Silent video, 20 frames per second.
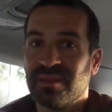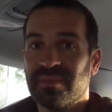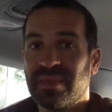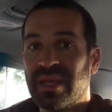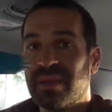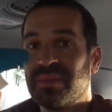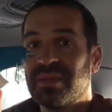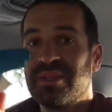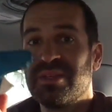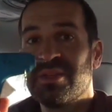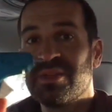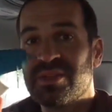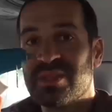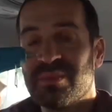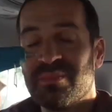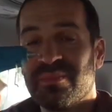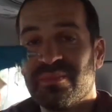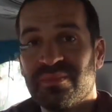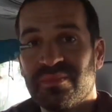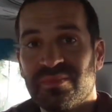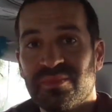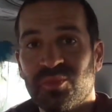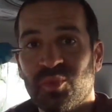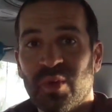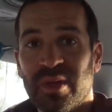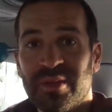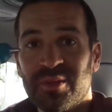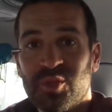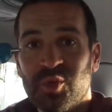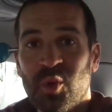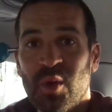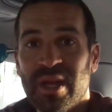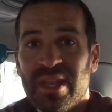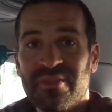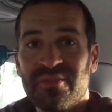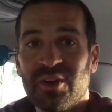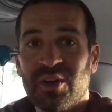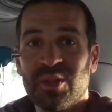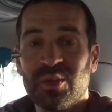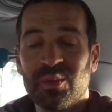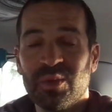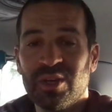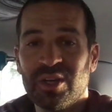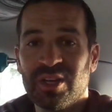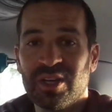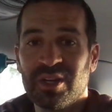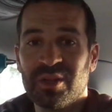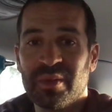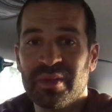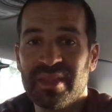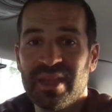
be able to do some 120 volt work